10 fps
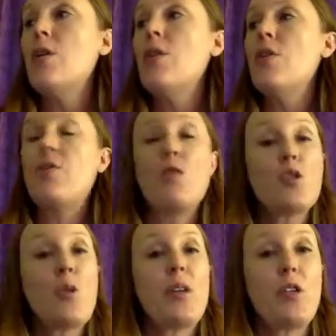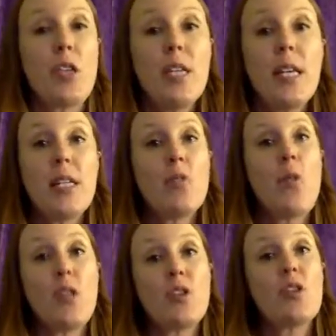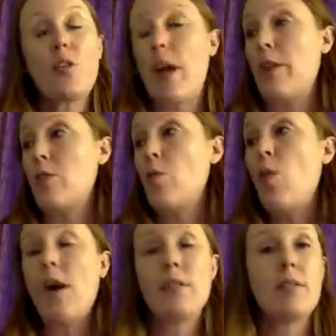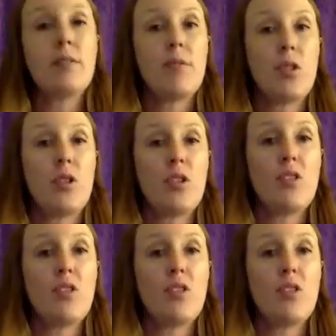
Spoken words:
First question is, what does your character want? So you're just